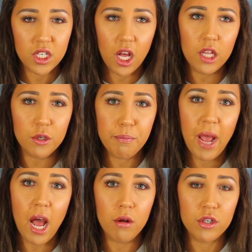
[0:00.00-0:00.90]
colored
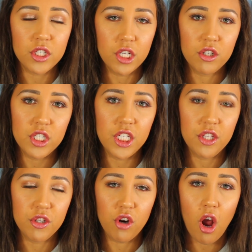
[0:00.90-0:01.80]
powders
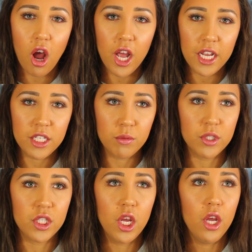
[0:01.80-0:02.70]
underneath your eyes
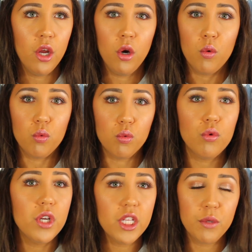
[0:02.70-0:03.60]
was
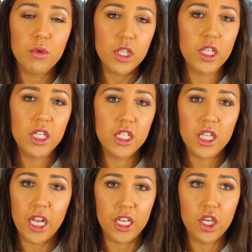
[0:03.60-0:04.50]
really
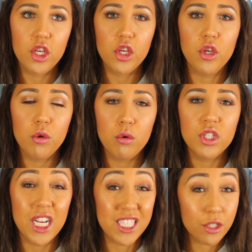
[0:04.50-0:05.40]
like
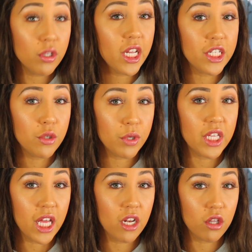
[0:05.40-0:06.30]
huge. I still like
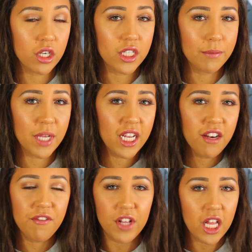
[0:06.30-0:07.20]
doing that a lot of times. I
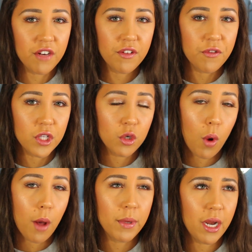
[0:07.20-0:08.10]
kind of fell out of it for a little
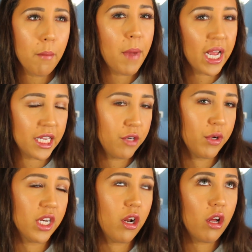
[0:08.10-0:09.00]
while, but now I'm back into
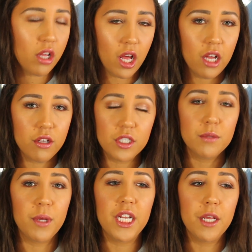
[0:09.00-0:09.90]
it, and I'll
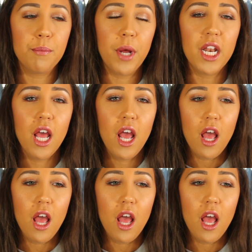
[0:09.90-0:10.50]
explain it. But